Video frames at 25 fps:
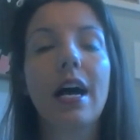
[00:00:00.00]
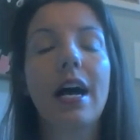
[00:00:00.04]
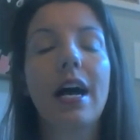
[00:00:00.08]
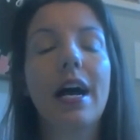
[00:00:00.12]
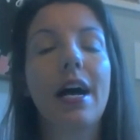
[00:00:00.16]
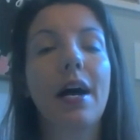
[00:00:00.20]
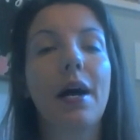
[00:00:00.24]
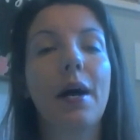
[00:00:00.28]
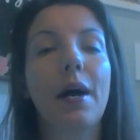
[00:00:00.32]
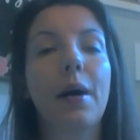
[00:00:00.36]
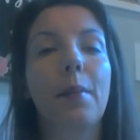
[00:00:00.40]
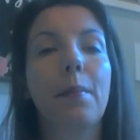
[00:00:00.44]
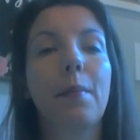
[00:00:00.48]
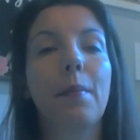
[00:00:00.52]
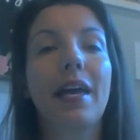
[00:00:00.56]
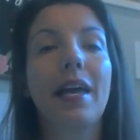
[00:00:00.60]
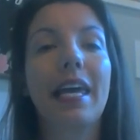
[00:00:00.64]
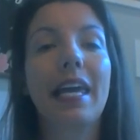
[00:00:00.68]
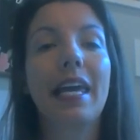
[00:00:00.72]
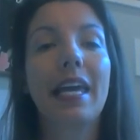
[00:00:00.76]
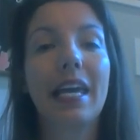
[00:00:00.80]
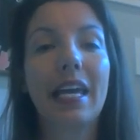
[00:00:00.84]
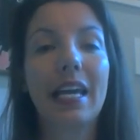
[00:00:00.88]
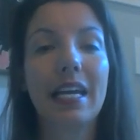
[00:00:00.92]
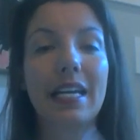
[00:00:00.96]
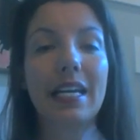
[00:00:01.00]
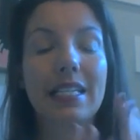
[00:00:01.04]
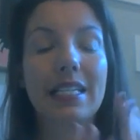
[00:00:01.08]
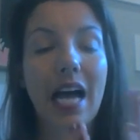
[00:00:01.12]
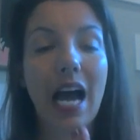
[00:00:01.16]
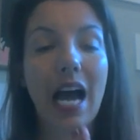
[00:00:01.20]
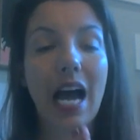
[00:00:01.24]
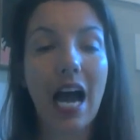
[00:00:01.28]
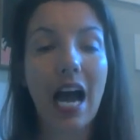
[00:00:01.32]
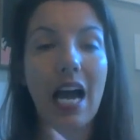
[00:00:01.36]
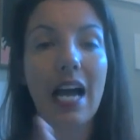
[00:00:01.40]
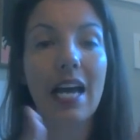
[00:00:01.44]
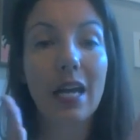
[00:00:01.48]
And
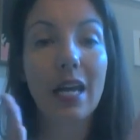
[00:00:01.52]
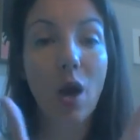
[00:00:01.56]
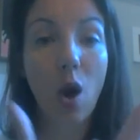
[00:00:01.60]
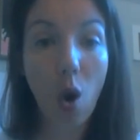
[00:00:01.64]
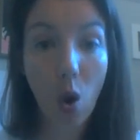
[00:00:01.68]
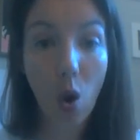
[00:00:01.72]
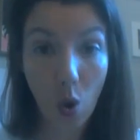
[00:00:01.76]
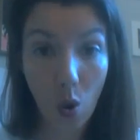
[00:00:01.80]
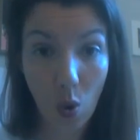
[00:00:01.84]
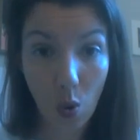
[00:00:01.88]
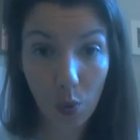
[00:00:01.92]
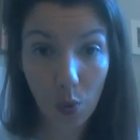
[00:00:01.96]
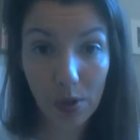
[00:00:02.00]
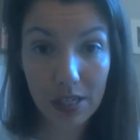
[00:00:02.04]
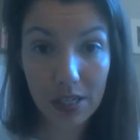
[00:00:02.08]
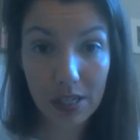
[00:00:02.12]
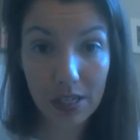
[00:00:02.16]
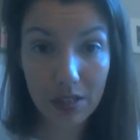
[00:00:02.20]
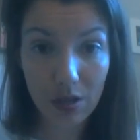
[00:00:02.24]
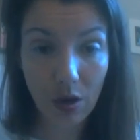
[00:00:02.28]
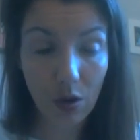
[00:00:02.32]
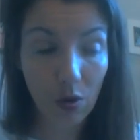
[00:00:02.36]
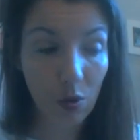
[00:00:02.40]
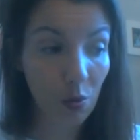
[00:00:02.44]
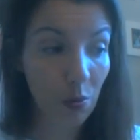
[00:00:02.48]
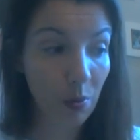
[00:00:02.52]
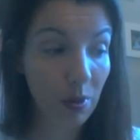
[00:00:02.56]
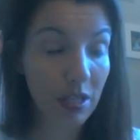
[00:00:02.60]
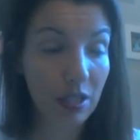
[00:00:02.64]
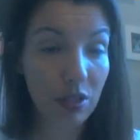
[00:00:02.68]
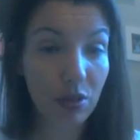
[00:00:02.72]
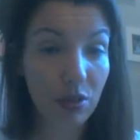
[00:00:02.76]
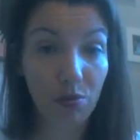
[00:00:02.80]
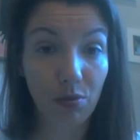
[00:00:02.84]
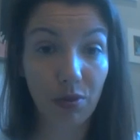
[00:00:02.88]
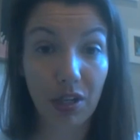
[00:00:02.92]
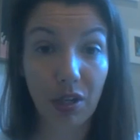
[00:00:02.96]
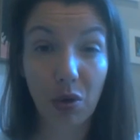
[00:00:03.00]
I always
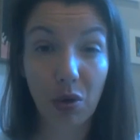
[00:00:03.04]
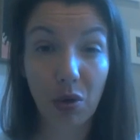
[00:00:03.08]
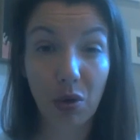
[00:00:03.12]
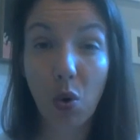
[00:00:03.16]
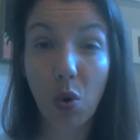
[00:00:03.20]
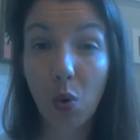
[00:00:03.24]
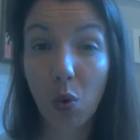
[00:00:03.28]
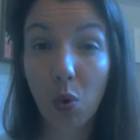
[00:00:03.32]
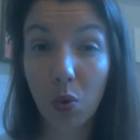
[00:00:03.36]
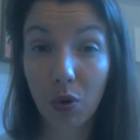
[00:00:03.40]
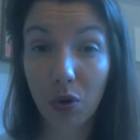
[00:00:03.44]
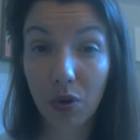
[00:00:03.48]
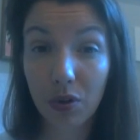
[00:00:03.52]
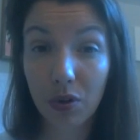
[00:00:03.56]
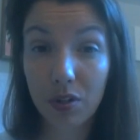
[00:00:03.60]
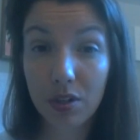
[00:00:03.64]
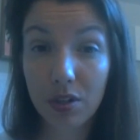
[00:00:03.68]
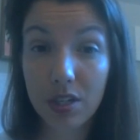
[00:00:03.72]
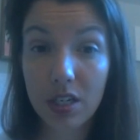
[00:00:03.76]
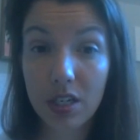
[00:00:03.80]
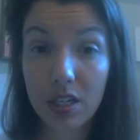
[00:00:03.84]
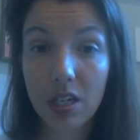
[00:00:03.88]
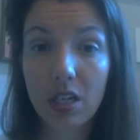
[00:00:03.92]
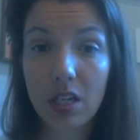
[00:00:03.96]
record